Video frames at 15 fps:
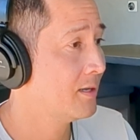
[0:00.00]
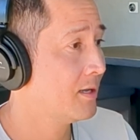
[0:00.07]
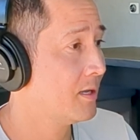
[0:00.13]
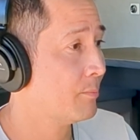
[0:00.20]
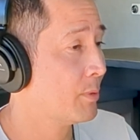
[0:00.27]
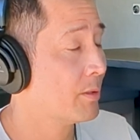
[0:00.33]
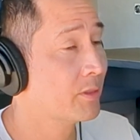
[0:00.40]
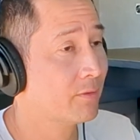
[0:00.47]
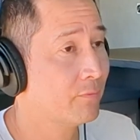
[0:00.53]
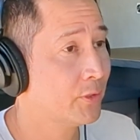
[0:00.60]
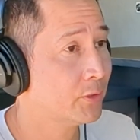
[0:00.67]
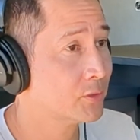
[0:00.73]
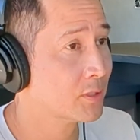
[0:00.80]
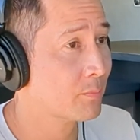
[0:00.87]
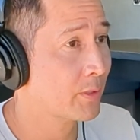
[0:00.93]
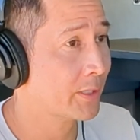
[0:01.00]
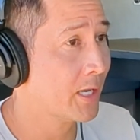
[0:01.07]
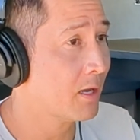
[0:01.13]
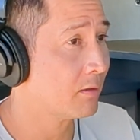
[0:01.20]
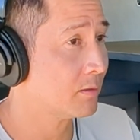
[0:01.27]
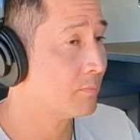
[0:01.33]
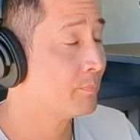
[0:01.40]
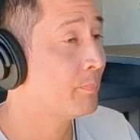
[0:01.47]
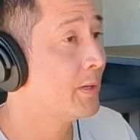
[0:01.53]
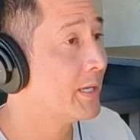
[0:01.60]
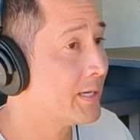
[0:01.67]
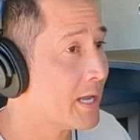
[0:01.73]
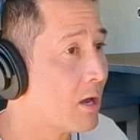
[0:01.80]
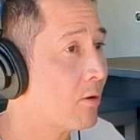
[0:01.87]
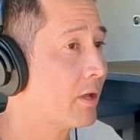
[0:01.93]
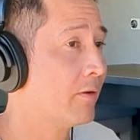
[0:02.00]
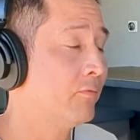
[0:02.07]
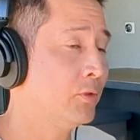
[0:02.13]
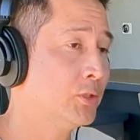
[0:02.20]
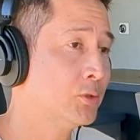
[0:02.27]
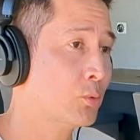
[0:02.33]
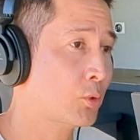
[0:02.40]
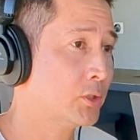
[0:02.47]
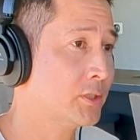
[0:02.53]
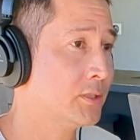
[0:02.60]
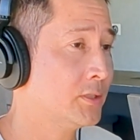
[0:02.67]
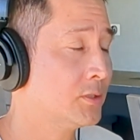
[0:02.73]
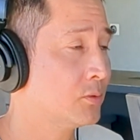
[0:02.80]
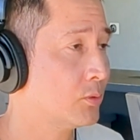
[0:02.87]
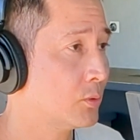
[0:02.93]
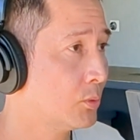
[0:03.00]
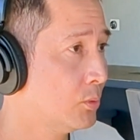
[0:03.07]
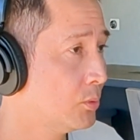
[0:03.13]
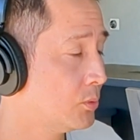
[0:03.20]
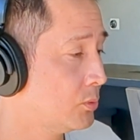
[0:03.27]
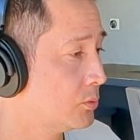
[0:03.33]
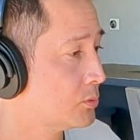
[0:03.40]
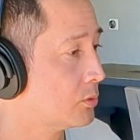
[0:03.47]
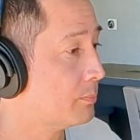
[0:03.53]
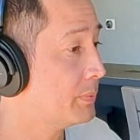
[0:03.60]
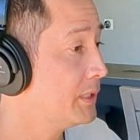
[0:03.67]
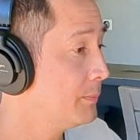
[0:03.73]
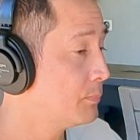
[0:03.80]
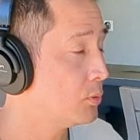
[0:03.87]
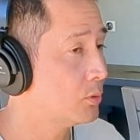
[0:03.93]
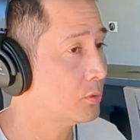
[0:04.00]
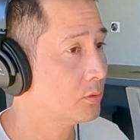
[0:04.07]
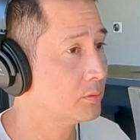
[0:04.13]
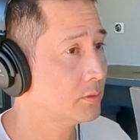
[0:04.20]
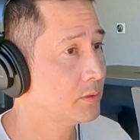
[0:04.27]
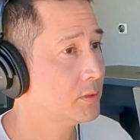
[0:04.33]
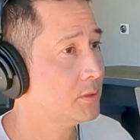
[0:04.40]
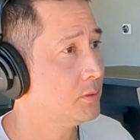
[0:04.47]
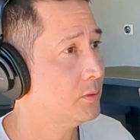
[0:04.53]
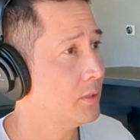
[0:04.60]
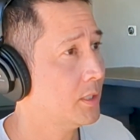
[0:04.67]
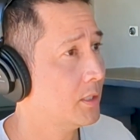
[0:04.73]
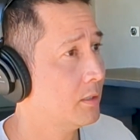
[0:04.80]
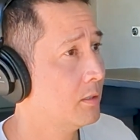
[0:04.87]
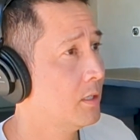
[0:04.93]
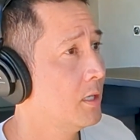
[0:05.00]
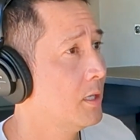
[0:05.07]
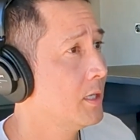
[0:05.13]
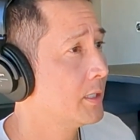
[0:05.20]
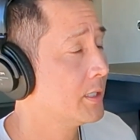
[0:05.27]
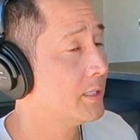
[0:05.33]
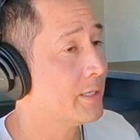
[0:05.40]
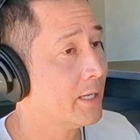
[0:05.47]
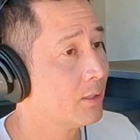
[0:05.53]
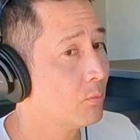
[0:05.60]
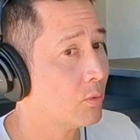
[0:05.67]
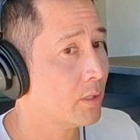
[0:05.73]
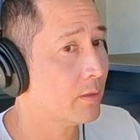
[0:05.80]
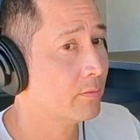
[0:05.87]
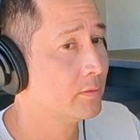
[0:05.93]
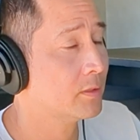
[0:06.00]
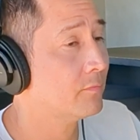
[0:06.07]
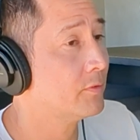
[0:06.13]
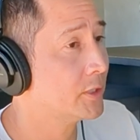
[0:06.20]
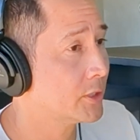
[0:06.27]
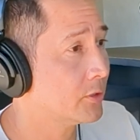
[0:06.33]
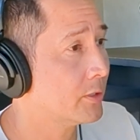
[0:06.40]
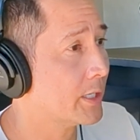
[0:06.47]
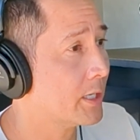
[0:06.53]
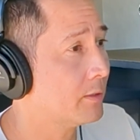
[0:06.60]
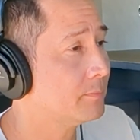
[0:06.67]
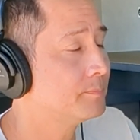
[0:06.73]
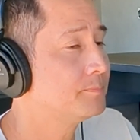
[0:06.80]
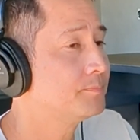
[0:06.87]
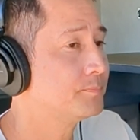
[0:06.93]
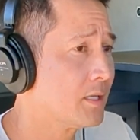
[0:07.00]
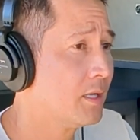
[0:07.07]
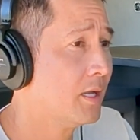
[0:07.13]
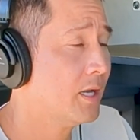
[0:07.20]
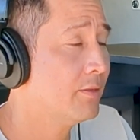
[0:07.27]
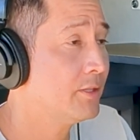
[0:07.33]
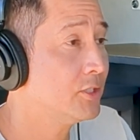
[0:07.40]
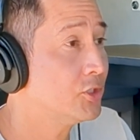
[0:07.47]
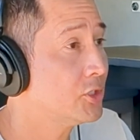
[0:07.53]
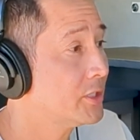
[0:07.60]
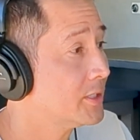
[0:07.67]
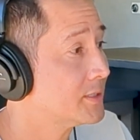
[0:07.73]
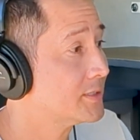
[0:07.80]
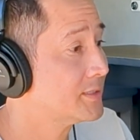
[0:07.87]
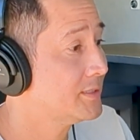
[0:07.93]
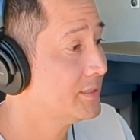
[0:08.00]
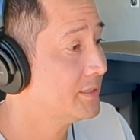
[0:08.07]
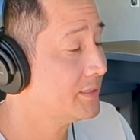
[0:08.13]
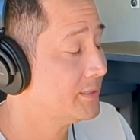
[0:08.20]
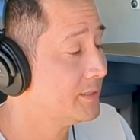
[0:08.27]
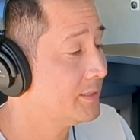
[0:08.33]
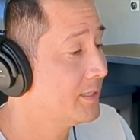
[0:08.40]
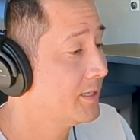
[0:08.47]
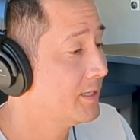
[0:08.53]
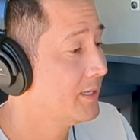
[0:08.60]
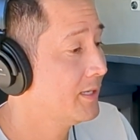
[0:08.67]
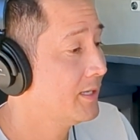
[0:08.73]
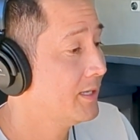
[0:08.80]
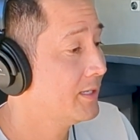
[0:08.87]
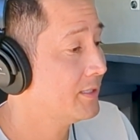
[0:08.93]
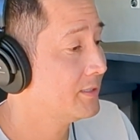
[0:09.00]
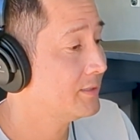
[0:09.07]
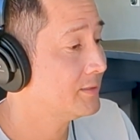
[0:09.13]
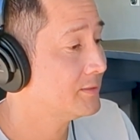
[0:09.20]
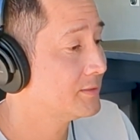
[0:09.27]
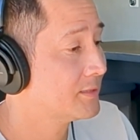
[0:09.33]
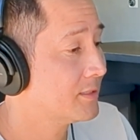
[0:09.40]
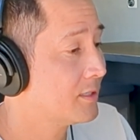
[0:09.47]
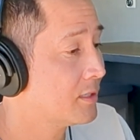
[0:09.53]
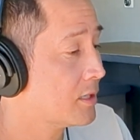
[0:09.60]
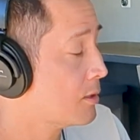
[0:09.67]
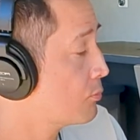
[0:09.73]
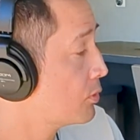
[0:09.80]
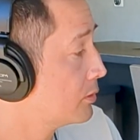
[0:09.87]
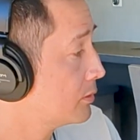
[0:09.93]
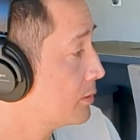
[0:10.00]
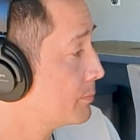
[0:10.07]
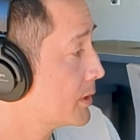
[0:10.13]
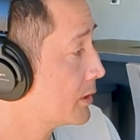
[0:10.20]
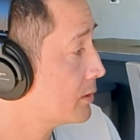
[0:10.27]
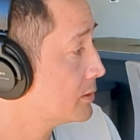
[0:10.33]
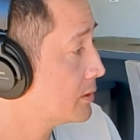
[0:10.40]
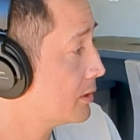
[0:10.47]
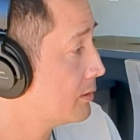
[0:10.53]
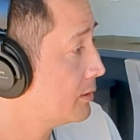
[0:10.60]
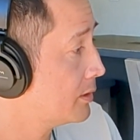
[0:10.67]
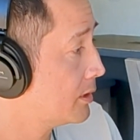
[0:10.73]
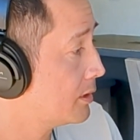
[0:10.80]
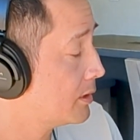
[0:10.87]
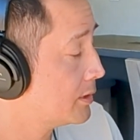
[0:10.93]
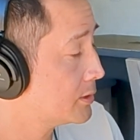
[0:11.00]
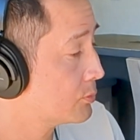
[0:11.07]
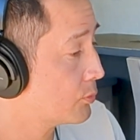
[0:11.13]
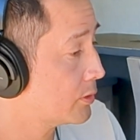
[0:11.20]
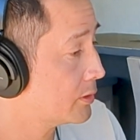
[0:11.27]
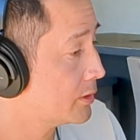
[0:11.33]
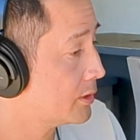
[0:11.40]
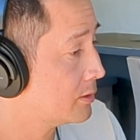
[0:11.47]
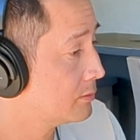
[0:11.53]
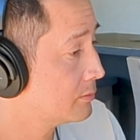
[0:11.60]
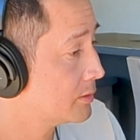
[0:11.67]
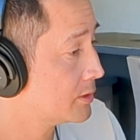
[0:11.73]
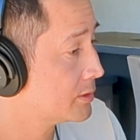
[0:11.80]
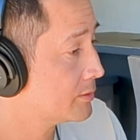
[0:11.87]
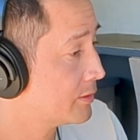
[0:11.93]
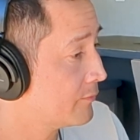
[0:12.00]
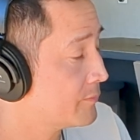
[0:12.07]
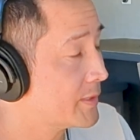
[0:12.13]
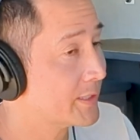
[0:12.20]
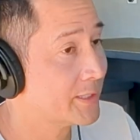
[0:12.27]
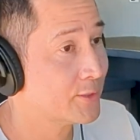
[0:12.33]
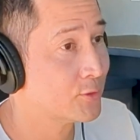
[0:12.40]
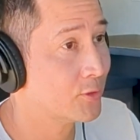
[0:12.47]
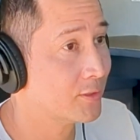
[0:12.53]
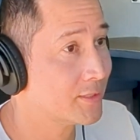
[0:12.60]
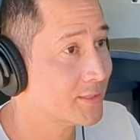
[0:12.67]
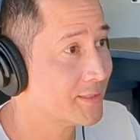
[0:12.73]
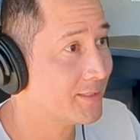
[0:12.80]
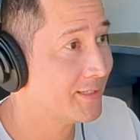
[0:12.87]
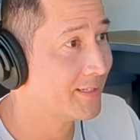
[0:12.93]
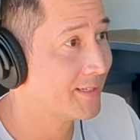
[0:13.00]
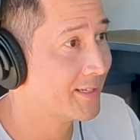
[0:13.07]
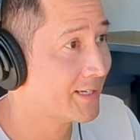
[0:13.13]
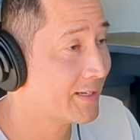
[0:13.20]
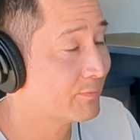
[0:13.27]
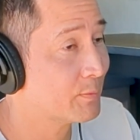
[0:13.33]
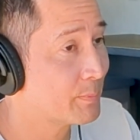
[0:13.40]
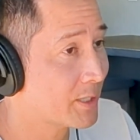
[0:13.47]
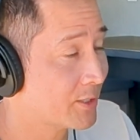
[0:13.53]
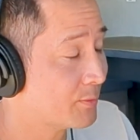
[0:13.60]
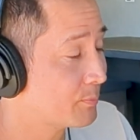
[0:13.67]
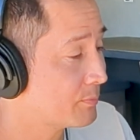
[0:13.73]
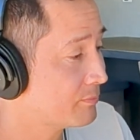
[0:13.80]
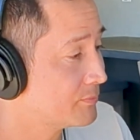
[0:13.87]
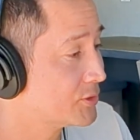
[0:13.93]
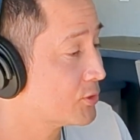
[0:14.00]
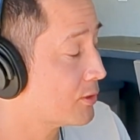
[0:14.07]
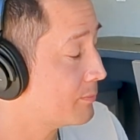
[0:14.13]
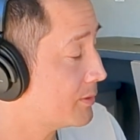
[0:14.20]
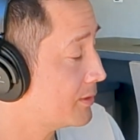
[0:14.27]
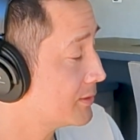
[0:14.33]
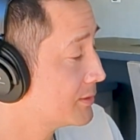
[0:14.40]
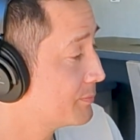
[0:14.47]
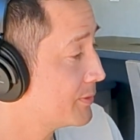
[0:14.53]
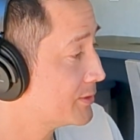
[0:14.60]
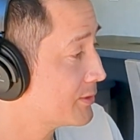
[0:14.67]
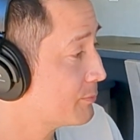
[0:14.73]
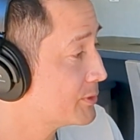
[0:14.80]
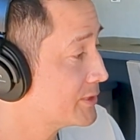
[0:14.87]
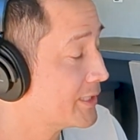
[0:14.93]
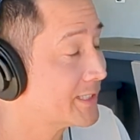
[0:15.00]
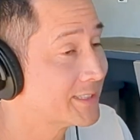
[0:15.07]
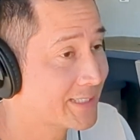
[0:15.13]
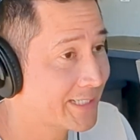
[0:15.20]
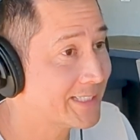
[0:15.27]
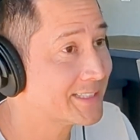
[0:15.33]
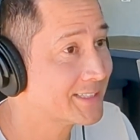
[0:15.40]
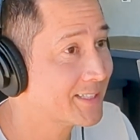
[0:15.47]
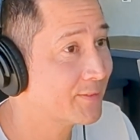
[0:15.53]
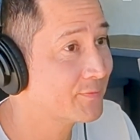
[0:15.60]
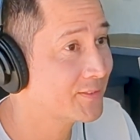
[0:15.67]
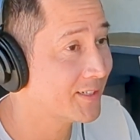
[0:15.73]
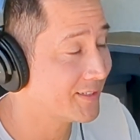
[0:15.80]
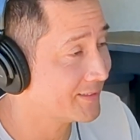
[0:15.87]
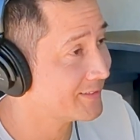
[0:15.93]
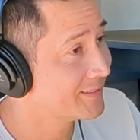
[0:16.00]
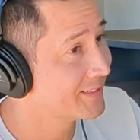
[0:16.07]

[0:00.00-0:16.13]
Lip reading: I'm going to have to figure something out. But now I have resources or tools or people to connect with to figure it out. And then GSD is, I'm not going to say the S word again, because if my kids are listening, I have to buy them Starbucks. But someone say, get stuff done.